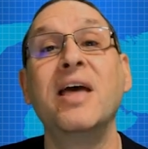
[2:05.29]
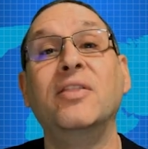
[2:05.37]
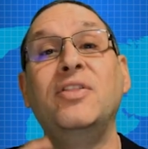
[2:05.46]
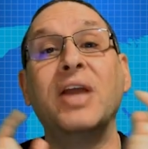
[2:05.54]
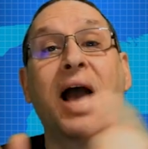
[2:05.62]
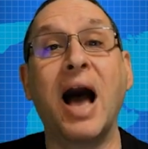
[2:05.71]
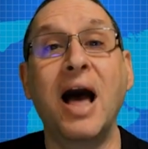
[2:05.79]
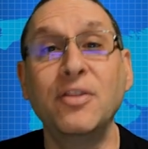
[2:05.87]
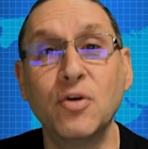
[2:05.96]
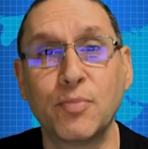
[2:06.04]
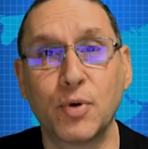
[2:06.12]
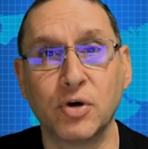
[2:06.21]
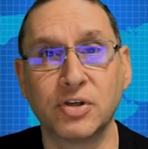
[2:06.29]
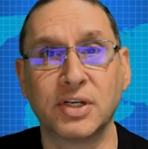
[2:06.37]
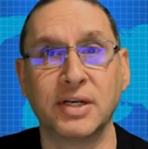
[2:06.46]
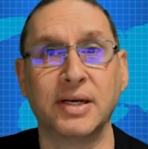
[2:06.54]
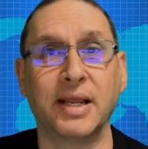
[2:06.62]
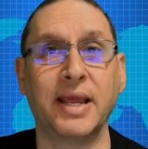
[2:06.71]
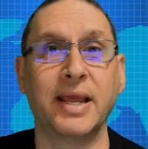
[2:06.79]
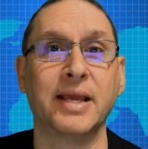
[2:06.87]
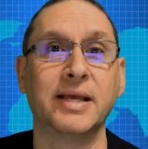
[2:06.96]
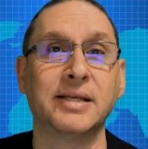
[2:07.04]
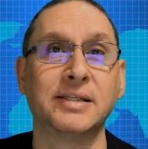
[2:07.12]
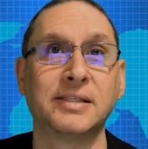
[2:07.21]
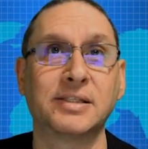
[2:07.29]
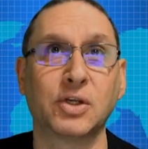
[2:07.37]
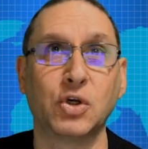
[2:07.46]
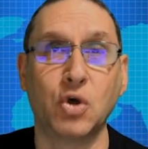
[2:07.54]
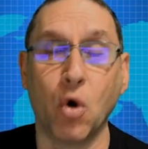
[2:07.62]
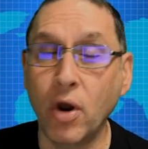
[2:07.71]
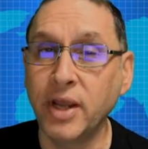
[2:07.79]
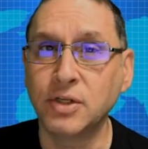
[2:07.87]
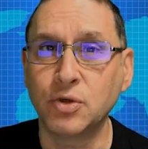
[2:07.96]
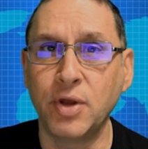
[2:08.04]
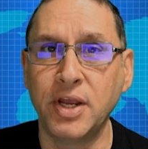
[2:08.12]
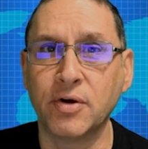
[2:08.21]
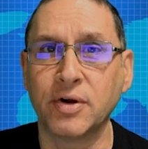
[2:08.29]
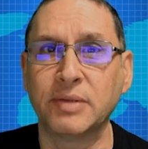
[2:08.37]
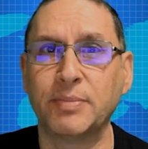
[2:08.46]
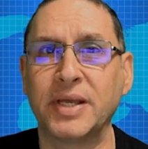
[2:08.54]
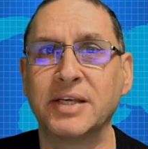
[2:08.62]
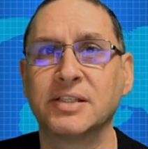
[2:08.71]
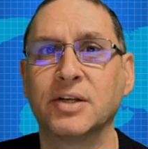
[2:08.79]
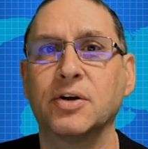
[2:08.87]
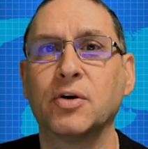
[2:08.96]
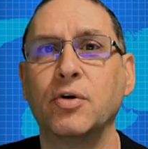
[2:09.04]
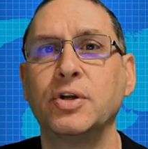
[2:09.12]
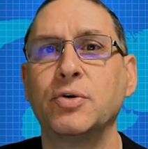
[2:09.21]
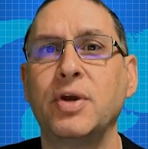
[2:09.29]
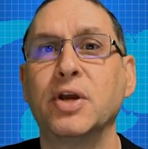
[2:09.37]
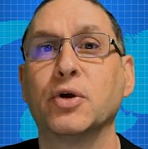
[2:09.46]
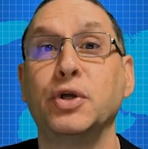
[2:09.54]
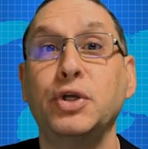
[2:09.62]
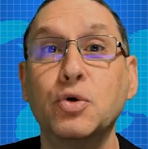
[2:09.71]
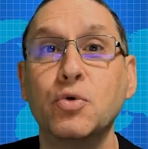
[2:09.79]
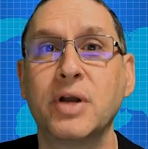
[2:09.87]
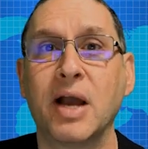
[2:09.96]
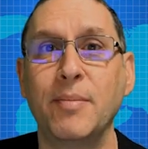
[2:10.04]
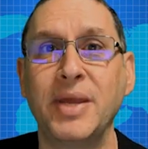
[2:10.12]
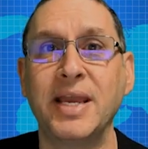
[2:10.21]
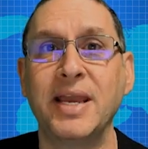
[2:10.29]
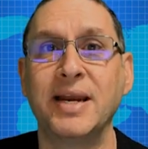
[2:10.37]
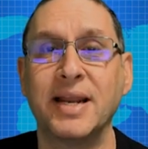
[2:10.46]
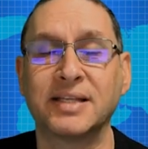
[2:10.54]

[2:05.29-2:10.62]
The other person is going to hear it because they're going to hear you coming in,